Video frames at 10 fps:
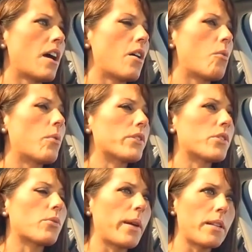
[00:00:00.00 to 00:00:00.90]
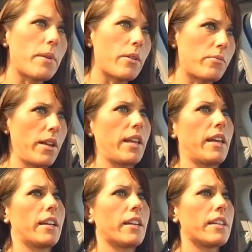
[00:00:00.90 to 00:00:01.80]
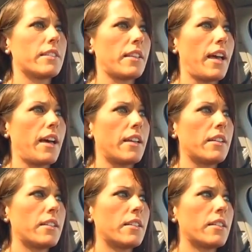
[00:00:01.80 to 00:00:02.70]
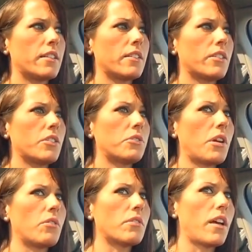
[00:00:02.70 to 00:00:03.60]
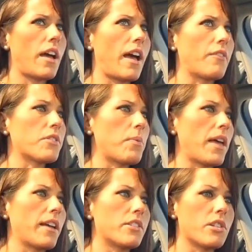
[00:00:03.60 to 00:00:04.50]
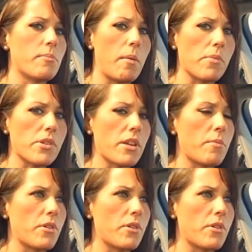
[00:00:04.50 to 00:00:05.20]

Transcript: what's great about running is that you don't have to pay a gym membership.